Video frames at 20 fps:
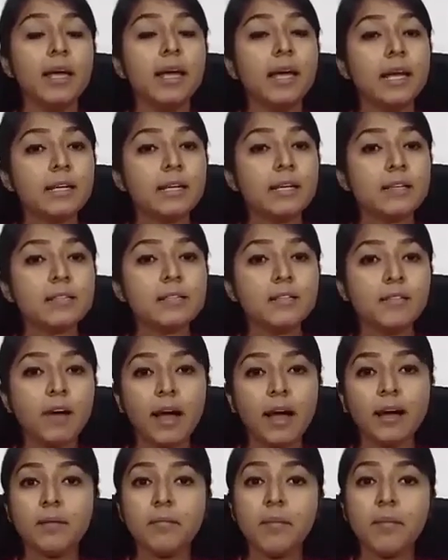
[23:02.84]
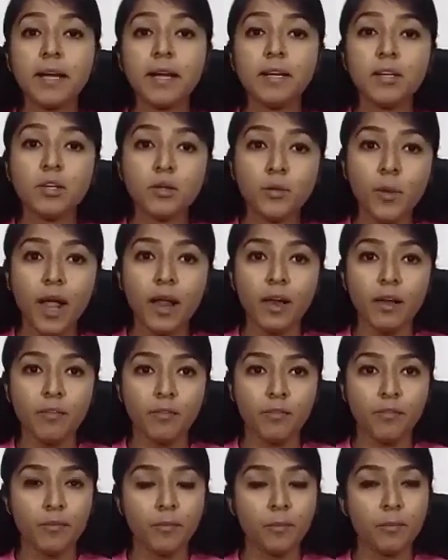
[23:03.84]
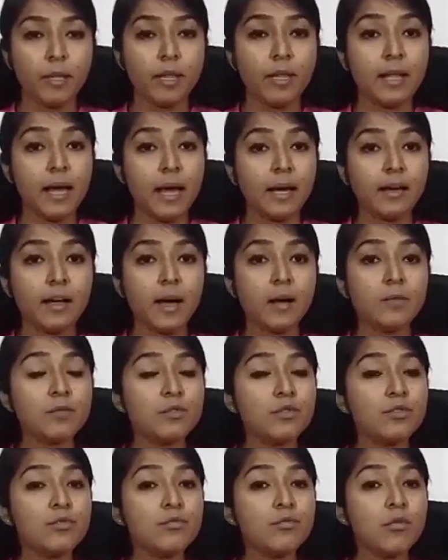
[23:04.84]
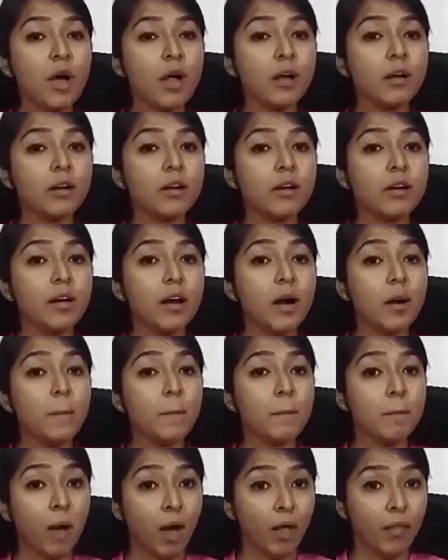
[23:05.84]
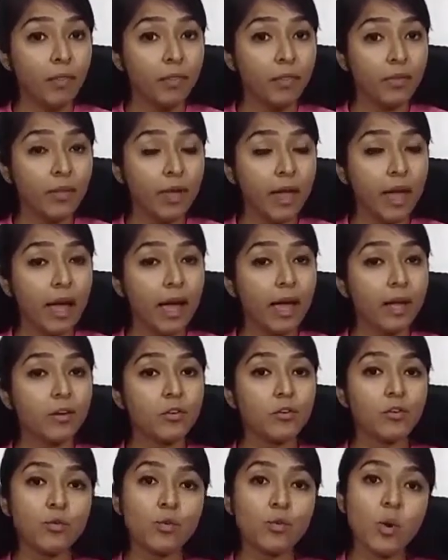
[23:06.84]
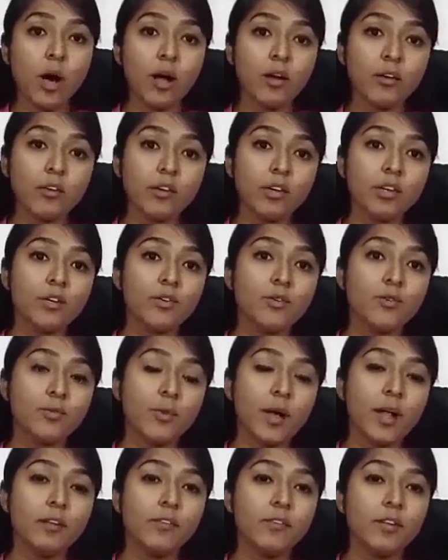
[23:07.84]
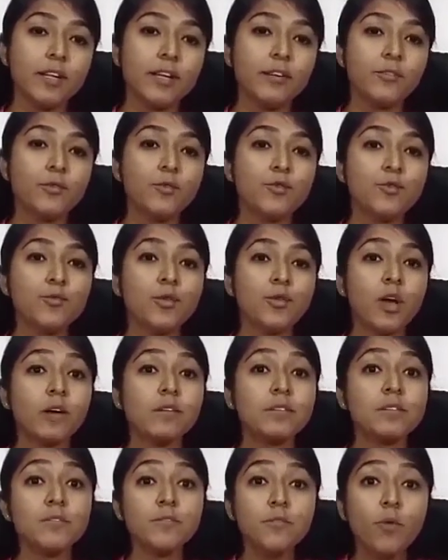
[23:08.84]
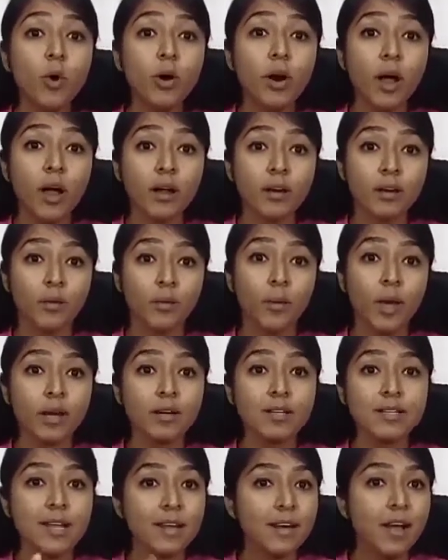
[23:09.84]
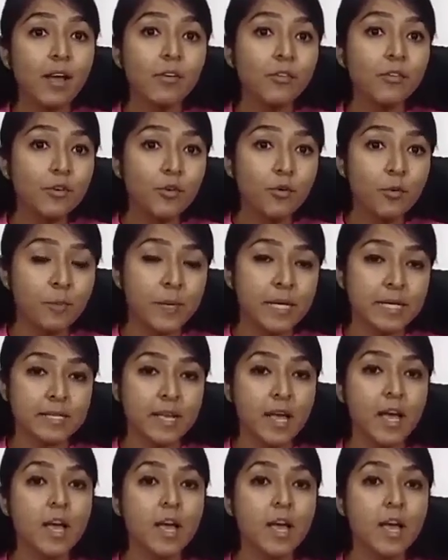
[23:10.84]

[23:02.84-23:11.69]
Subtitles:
It is divided by 12, but that comes to 200 a month, and 200 into 12 will give you 2,400. Where is that 100 rupees?